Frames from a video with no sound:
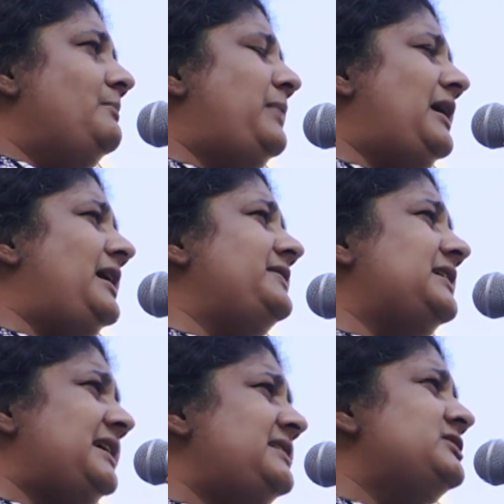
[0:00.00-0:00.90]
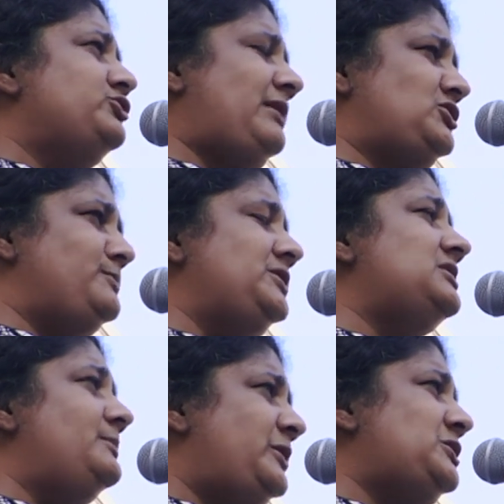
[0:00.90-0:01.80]
by the King's Regiment,
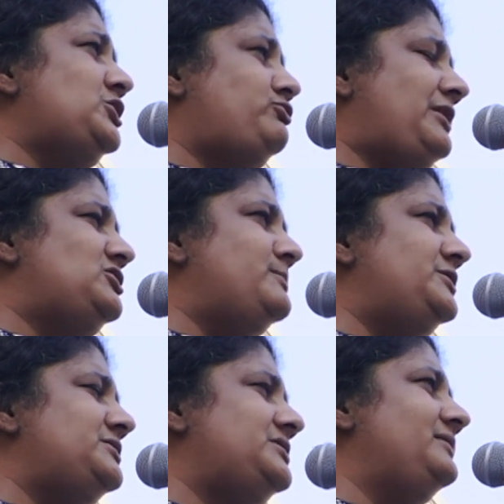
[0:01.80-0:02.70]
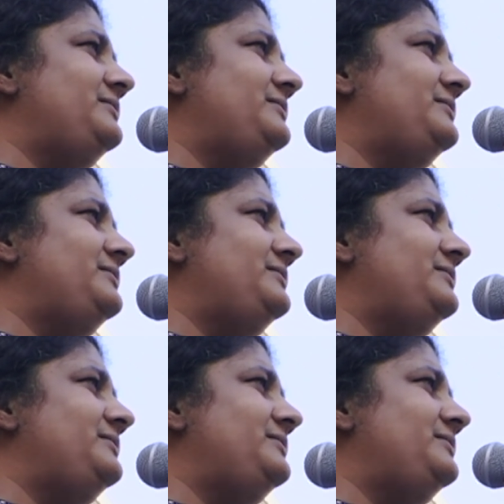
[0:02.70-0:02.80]
a British regiment,